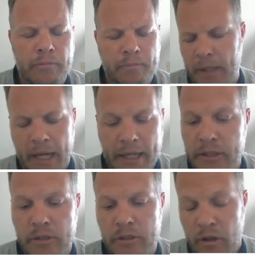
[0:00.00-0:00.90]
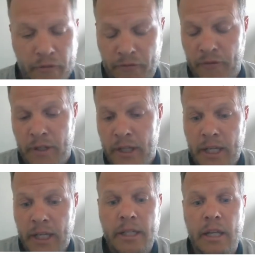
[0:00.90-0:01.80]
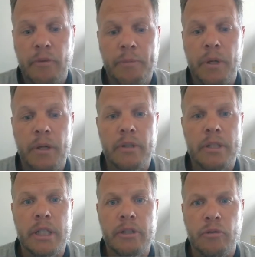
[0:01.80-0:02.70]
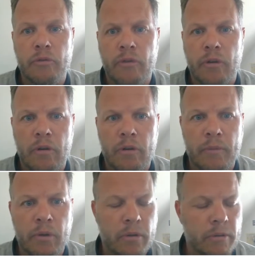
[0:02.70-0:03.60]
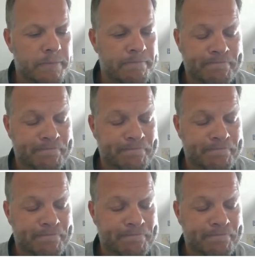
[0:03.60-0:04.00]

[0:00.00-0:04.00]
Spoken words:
behind stuff that we previously took for more,